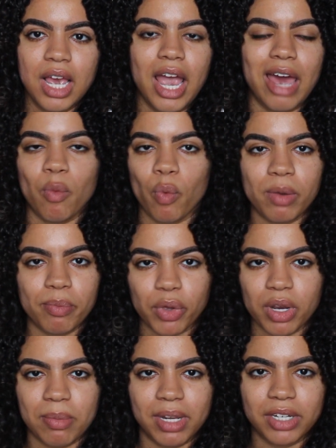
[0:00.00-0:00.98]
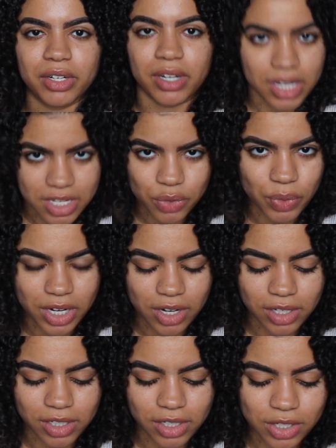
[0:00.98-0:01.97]
and one Beauty Blender is
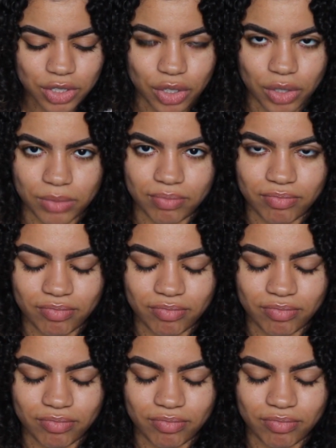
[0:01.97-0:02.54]
$20, so